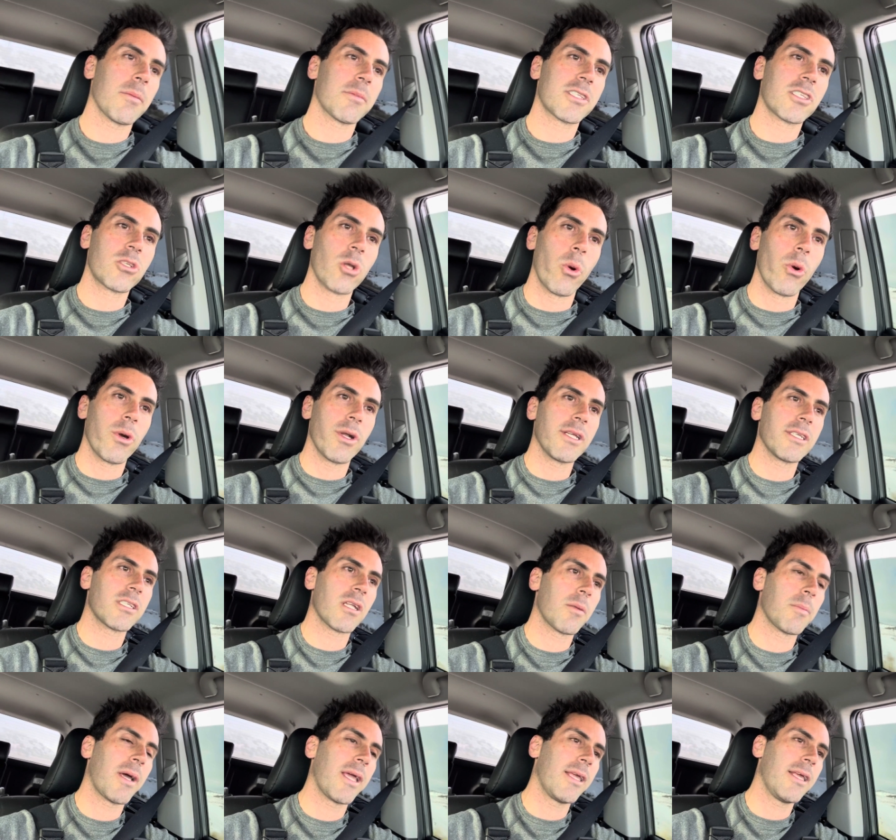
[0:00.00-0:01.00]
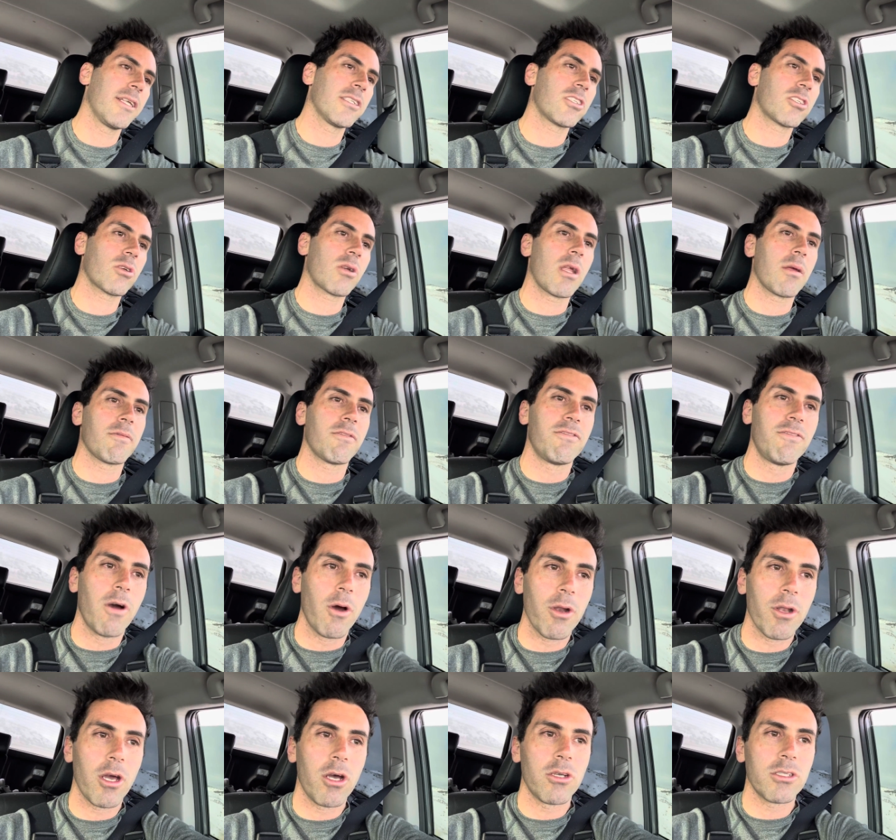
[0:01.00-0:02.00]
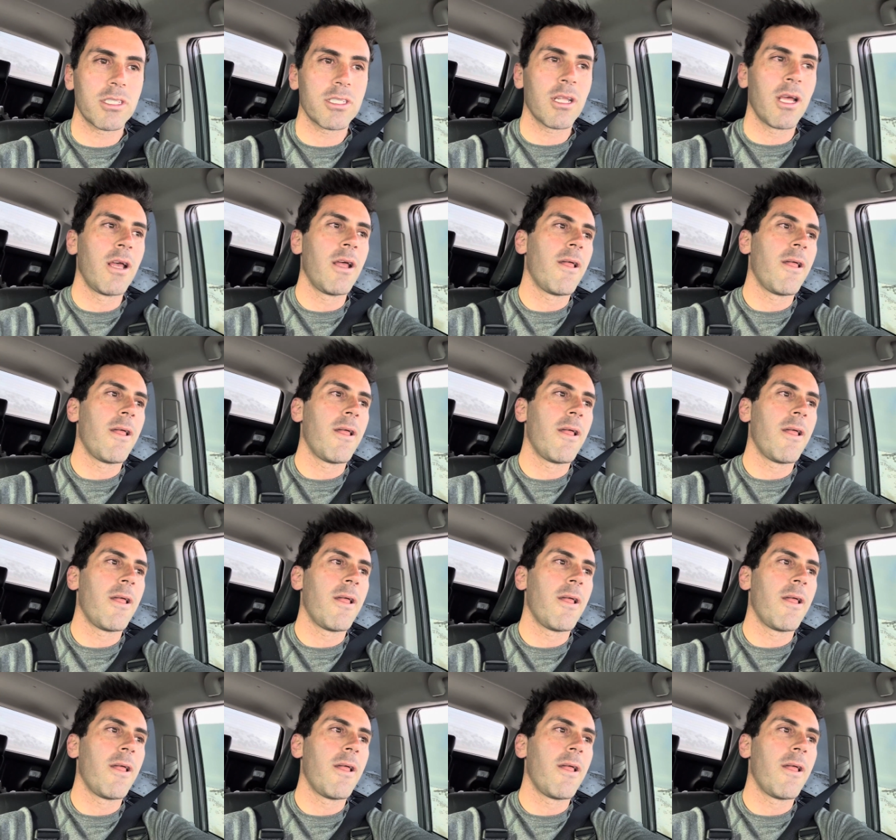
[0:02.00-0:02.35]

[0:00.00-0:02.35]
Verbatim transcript: stories, on my Instagram photos.